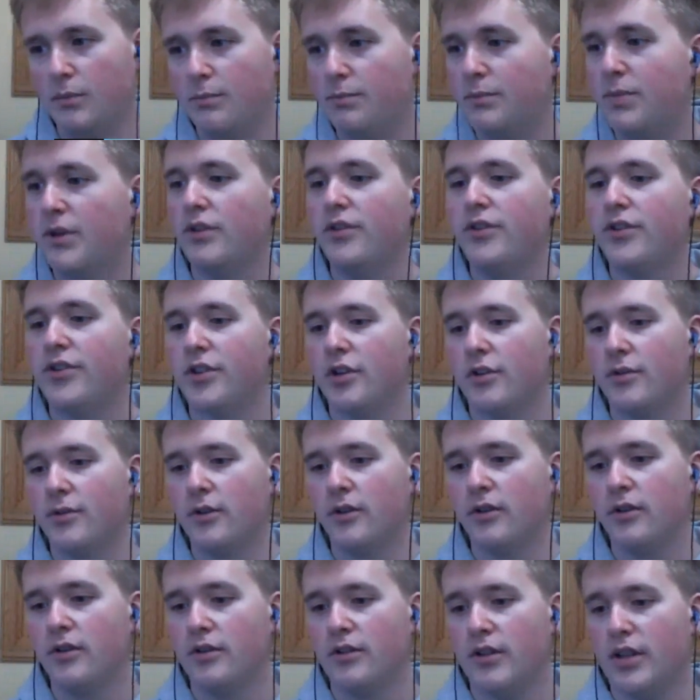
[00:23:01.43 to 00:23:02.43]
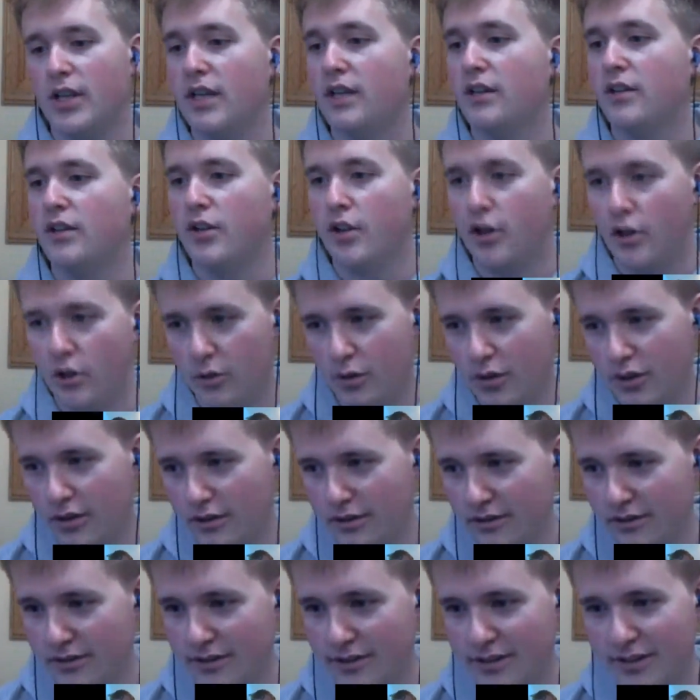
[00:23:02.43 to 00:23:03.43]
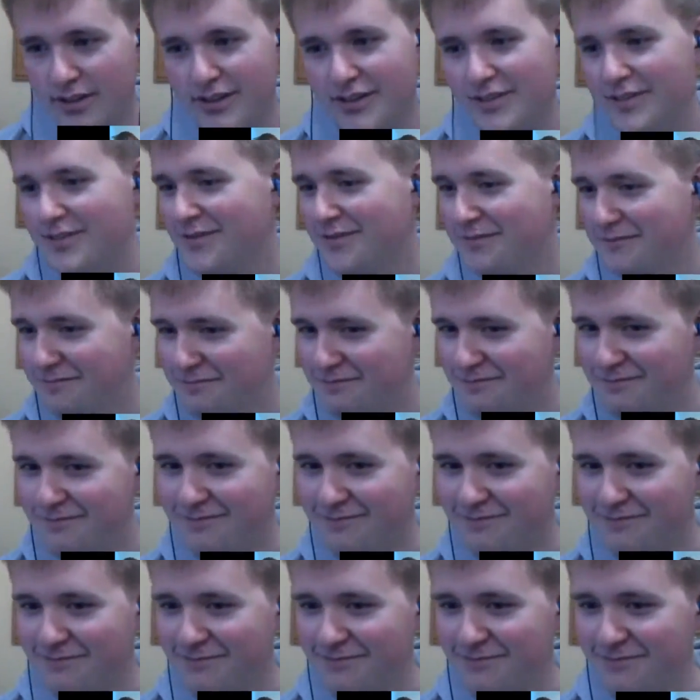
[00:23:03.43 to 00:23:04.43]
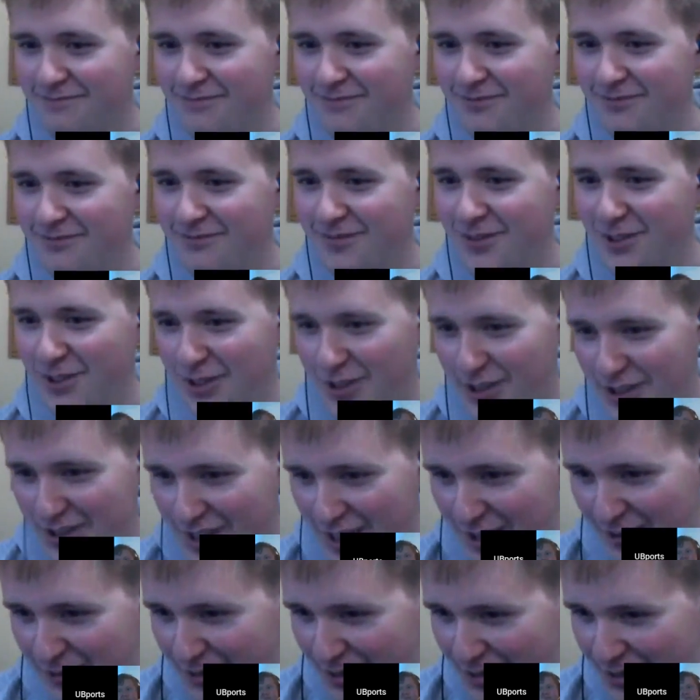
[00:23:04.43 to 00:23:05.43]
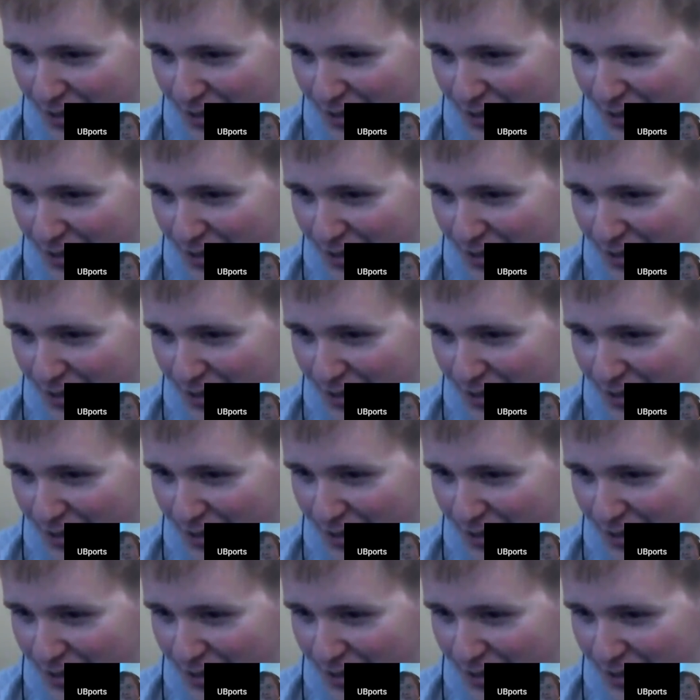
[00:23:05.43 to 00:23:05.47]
build server in Node. I'm gonna let that one